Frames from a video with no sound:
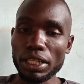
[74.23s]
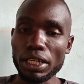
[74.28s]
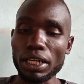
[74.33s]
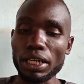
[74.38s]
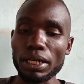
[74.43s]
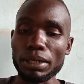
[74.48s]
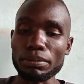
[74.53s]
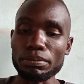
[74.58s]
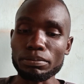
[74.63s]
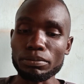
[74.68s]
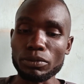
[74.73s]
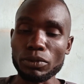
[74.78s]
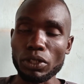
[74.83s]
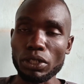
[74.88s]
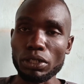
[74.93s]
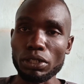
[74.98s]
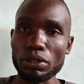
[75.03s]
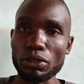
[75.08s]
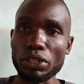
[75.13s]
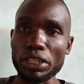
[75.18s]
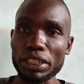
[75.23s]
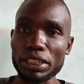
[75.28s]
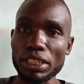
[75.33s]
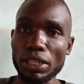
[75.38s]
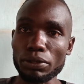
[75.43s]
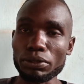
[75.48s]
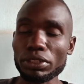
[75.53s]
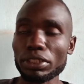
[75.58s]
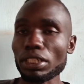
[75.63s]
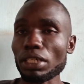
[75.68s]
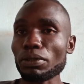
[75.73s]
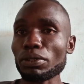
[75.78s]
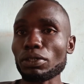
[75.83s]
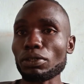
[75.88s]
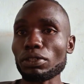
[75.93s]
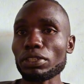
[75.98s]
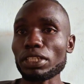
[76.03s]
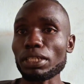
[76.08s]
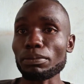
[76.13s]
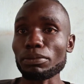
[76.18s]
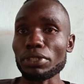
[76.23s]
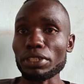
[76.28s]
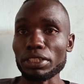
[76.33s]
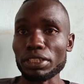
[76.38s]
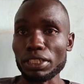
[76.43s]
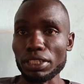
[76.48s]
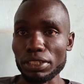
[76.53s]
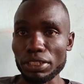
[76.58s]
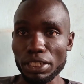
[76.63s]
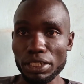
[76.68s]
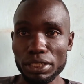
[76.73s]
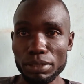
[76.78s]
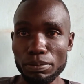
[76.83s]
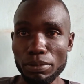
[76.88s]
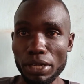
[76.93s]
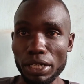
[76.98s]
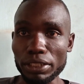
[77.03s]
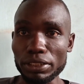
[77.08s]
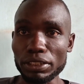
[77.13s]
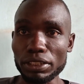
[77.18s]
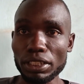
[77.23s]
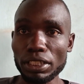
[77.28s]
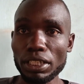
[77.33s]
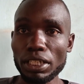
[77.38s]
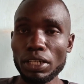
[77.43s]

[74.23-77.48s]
okay, down here we call them the kienyeji birds,